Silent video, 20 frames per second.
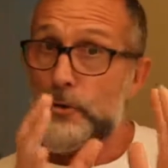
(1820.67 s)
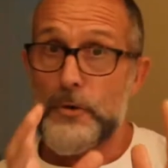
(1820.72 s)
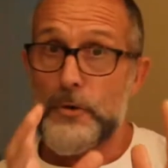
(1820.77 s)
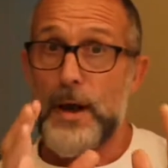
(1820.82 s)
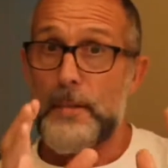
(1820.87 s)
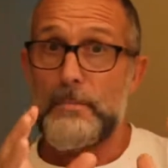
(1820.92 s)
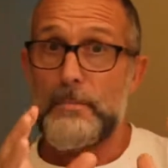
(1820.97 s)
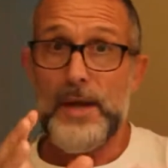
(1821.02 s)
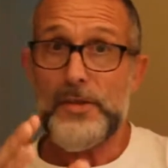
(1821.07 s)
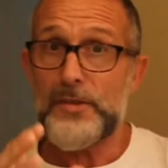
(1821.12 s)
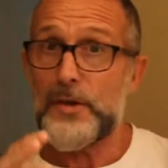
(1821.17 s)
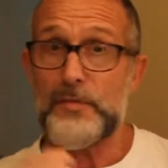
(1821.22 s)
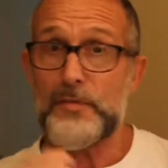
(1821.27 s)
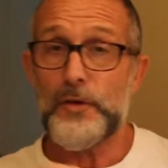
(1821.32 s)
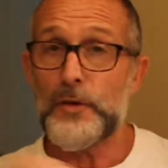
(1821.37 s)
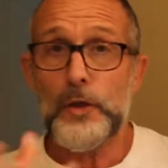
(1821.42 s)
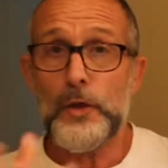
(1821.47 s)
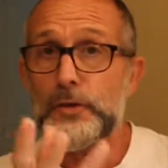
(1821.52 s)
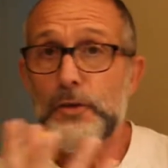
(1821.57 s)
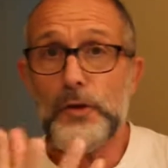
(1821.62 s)
great method
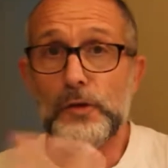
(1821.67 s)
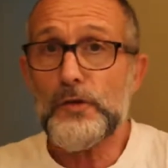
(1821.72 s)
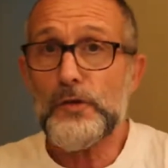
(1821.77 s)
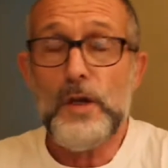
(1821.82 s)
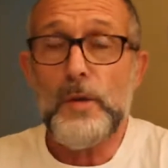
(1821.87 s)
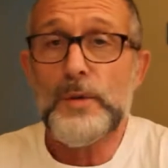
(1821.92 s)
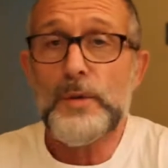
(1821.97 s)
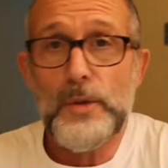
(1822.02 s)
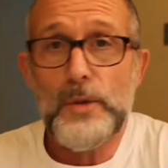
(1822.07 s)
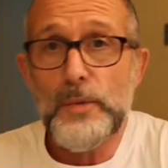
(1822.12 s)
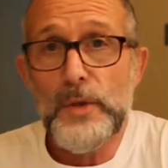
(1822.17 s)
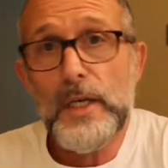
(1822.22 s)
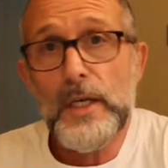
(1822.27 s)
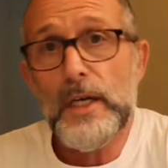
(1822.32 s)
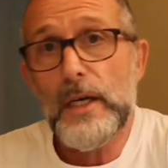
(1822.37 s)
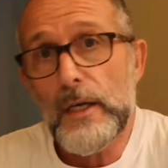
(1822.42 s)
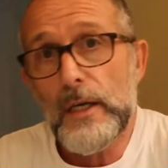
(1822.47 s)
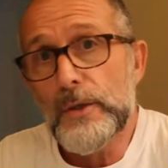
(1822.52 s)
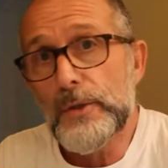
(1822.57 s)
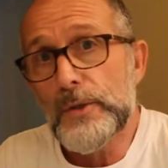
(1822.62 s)
for not just coming to a
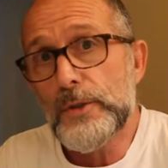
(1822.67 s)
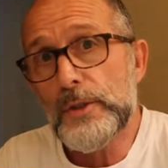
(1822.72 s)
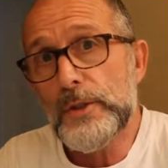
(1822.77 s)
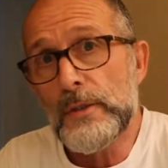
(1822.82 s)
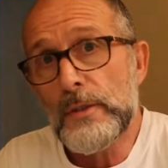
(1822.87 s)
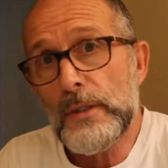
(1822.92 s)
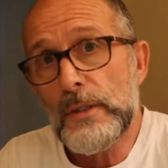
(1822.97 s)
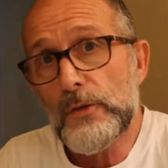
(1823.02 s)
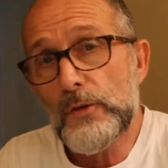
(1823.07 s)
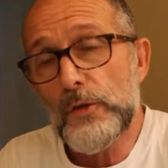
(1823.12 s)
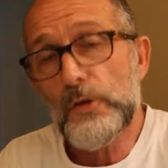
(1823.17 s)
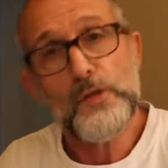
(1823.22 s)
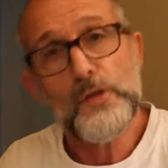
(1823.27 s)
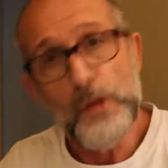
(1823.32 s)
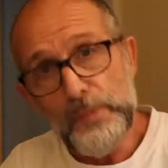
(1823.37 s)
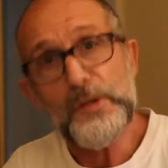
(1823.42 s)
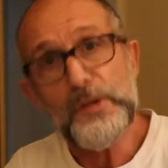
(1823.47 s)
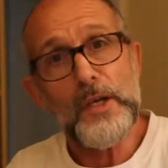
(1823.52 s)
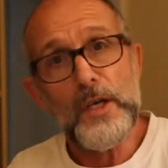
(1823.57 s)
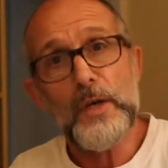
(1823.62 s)
conclusion. So it
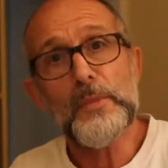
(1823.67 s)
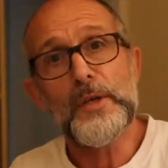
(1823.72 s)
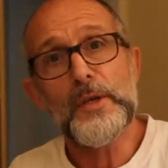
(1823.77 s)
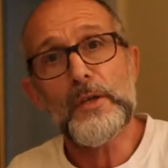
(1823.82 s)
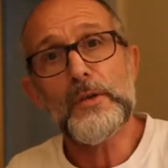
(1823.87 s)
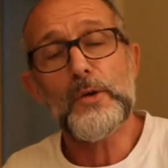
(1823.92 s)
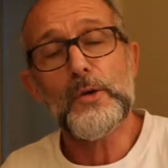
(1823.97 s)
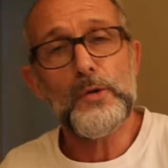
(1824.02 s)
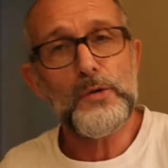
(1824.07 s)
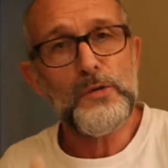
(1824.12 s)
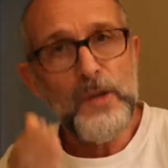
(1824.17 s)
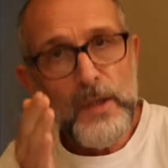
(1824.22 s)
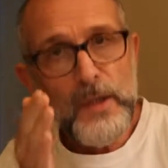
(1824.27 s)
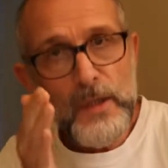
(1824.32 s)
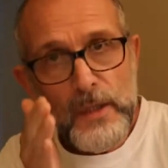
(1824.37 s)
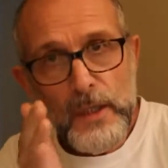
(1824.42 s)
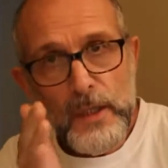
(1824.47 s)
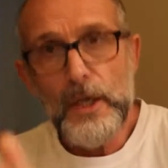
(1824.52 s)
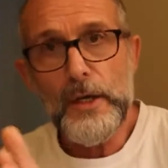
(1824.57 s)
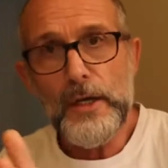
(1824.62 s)
stops you coming to those
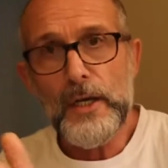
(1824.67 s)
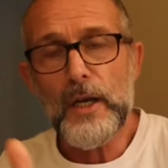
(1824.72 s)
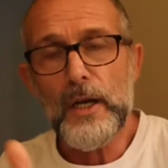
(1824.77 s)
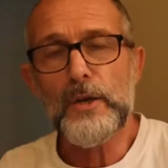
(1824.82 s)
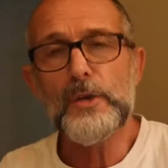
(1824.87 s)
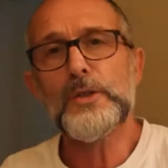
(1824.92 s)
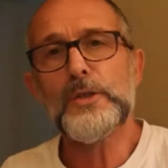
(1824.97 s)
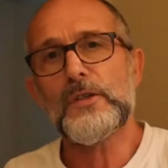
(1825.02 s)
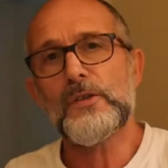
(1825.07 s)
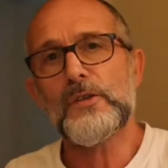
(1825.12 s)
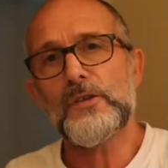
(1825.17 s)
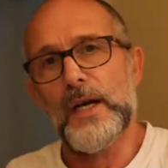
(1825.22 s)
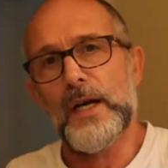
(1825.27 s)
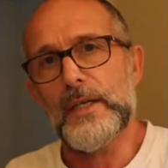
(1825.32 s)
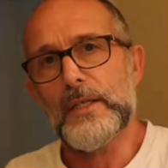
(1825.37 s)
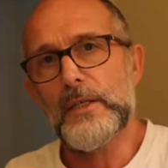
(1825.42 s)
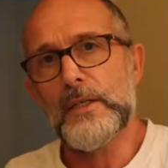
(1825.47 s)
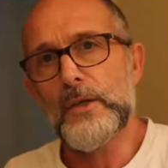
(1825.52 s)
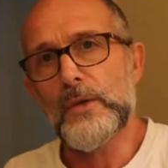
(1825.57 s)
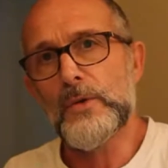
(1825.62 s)
conclusions
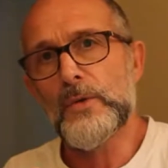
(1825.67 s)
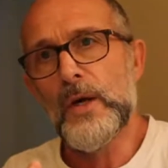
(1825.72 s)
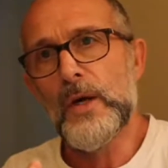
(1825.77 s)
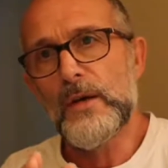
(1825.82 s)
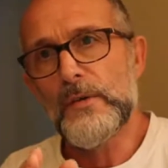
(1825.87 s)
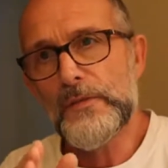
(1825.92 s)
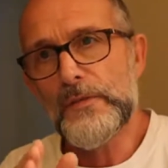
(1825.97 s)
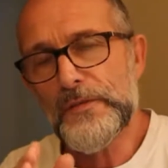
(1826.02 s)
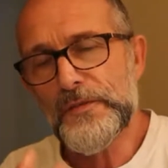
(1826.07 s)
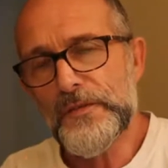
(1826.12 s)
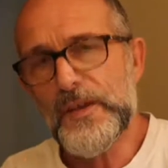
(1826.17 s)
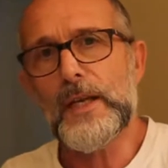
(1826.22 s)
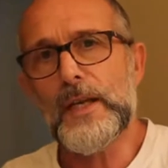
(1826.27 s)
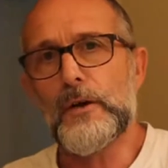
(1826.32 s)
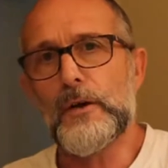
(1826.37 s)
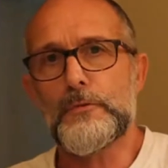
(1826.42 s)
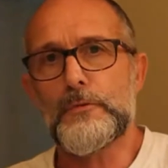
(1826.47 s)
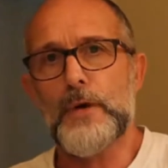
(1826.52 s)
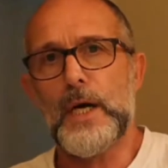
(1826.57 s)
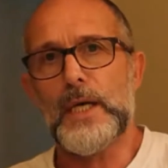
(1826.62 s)
that you
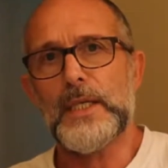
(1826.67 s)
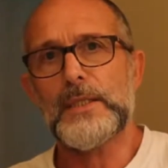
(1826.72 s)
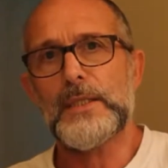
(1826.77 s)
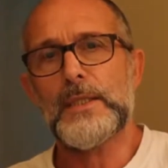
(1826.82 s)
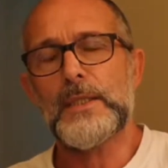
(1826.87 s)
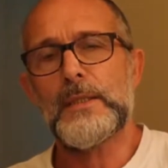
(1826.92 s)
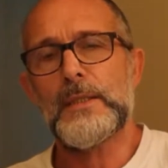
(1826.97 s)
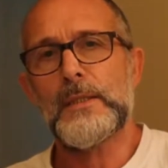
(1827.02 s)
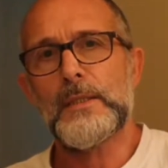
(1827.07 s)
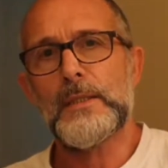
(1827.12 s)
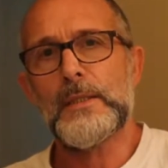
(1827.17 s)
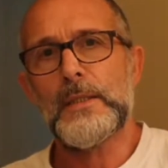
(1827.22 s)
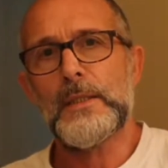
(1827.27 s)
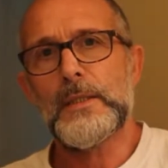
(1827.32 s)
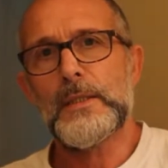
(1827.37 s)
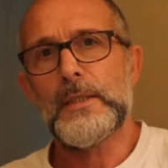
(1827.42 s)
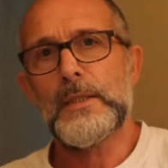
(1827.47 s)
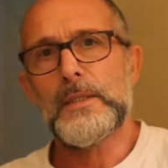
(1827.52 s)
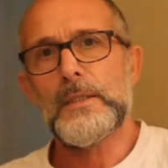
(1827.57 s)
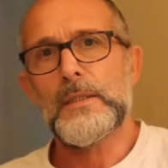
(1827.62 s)
feel are right,
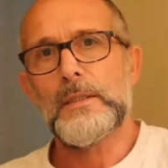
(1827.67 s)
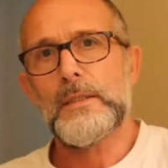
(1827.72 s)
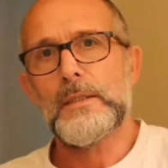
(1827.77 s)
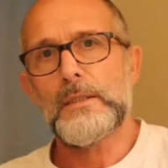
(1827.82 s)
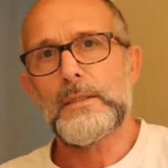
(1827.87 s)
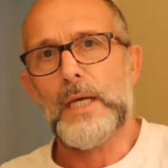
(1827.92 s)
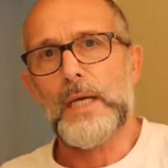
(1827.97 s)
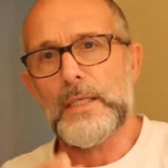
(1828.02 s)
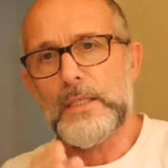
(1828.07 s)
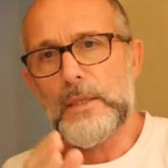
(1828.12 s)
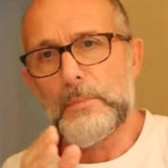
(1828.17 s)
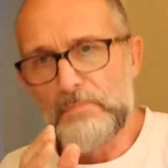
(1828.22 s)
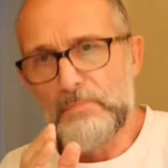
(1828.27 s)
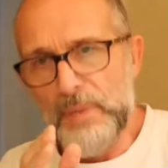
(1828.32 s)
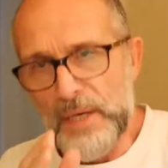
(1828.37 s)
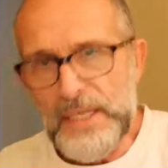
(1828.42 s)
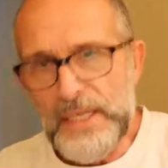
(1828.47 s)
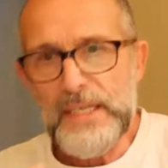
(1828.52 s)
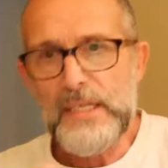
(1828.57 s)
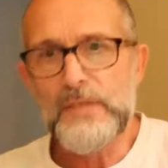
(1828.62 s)
that you
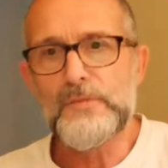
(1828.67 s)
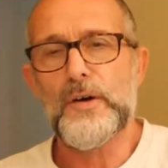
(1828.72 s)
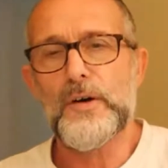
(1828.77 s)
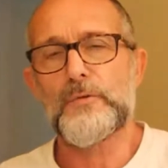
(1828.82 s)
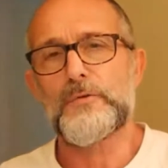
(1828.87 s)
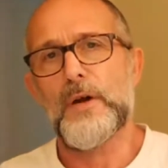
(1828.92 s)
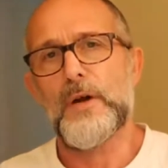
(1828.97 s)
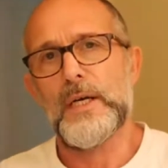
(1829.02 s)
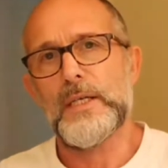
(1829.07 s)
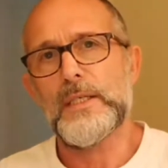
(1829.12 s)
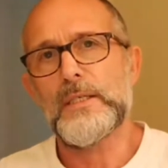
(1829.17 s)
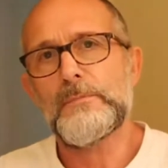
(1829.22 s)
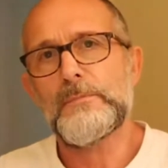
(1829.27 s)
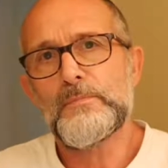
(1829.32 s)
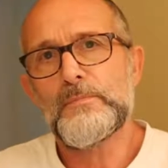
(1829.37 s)
believe are right.